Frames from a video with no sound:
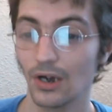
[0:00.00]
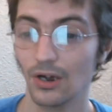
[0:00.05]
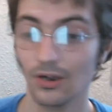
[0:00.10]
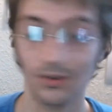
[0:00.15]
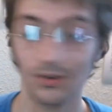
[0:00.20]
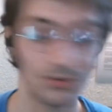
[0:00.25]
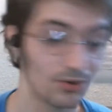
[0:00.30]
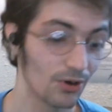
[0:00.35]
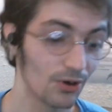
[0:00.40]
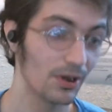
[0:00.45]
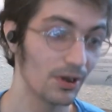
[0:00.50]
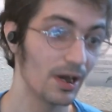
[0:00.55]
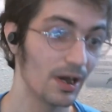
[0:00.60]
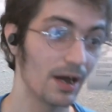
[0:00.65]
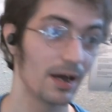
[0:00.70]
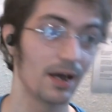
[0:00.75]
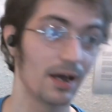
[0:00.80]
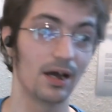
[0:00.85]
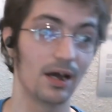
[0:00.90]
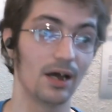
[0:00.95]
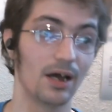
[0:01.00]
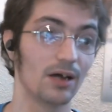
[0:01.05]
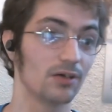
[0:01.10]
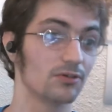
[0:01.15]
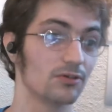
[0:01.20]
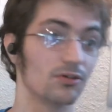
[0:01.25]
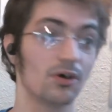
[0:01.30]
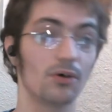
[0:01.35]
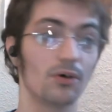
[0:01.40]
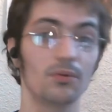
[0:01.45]
So yeah, as
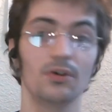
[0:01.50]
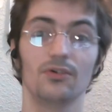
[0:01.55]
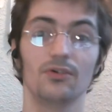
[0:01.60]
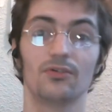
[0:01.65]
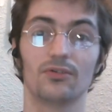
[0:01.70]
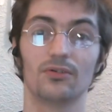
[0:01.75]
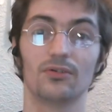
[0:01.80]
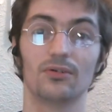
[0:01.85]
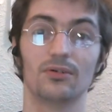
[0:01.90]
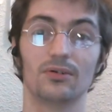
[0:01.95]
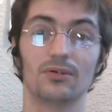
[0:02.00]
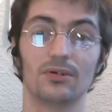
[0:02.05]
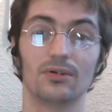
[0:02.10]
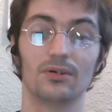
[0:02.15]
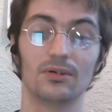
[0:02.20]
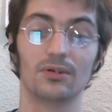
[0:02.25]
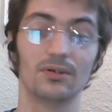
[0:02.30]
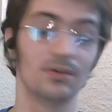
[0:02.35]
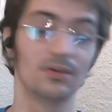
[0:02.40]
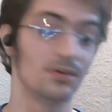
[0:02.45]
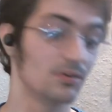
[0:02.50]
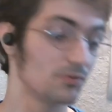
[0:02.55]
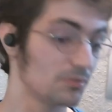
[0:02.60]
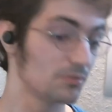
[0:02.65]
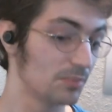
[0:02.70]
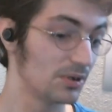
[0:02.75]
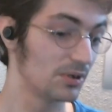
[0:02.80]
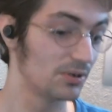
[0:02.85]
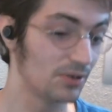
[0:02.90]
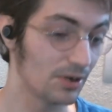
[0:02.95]
always, it's
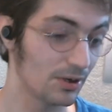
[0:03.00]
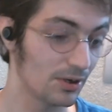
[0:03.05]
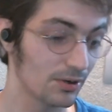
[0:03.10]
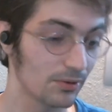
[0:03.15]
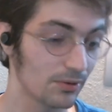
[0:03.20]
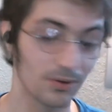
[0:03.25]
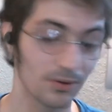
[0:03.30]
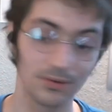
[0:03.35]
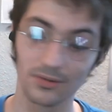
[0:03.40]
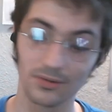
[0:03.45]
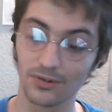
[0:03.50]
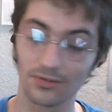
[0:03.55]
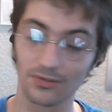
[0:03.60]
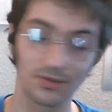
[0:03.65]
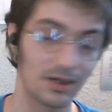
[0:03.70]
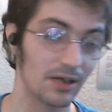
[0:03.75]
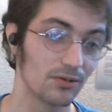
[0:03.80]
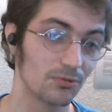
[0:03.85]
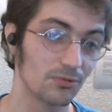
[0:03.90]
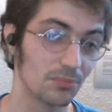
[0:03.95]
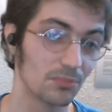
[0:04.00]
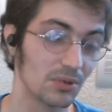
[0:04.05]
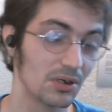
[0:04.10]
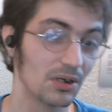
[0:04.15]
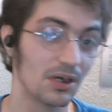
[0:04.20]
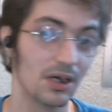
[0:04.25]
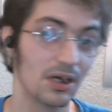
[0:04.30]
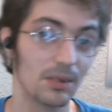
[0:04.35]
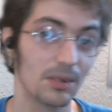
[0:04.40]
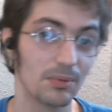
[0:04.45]
been Dark Horde, this hasn't been
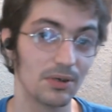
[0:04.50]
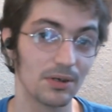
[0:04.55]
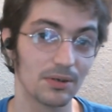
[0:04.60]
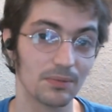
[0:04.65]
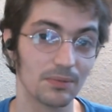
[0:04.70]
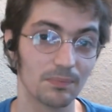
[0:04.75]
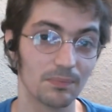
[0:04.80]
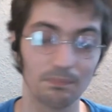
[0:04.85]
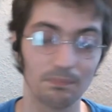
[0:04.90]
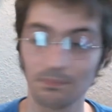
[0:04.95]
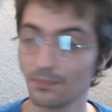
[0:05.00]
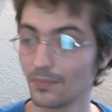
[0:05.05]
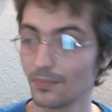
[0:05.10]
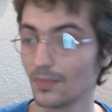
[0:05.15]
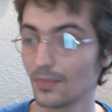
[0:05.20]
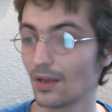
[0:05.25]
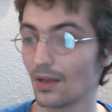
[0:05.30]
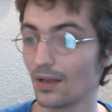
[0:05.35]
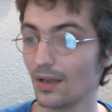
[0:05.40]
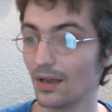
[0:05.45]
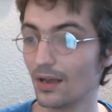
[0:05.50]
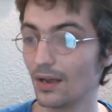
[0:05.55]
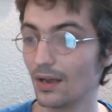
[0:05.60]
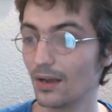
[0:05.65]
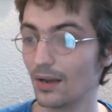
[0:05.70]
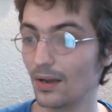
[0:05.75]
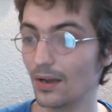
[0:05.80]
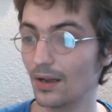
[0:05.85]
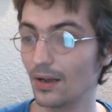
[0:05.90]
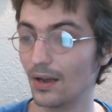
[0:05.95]
gaming,
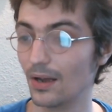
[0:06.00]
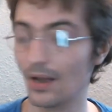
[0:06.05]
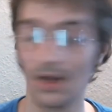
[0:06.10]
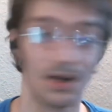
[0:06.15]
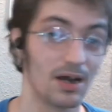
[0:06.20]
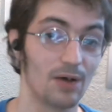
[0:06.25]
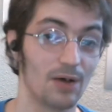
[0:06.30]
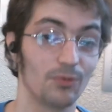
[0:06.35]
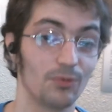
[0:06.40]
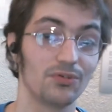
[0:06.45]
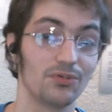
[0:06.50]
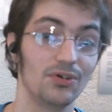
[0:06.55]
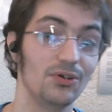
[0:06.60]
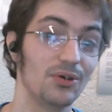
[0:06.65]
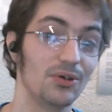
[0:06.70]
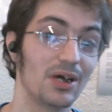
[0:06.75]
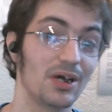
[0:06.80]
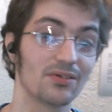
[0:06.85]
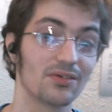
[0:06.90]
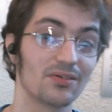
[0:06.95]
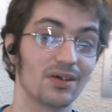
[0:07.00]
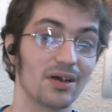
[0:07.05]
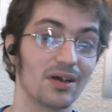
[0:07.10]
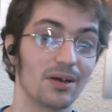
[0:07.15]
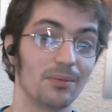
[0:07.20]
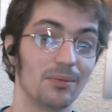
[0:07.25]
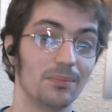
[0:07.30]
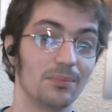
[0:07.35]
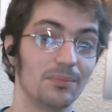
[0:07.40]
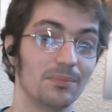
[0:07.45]
and I will see you next time.
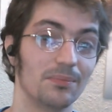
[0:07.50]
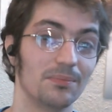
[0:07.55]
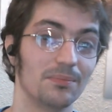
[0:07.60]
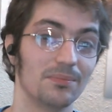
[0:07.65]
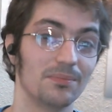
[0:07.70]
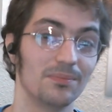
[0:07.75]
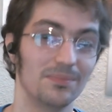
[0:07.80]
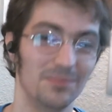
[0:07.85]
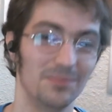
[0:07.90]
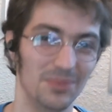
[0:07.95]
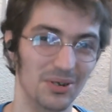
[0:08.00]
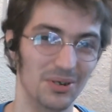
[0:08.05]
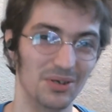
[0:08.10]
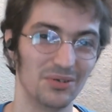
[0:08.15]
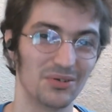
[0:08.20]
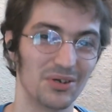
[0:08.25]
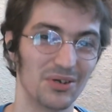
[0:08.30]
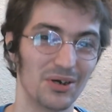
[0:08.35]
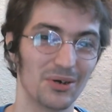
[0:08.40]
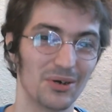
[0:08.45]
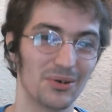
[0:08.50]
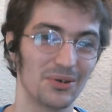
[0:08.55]
Peace out.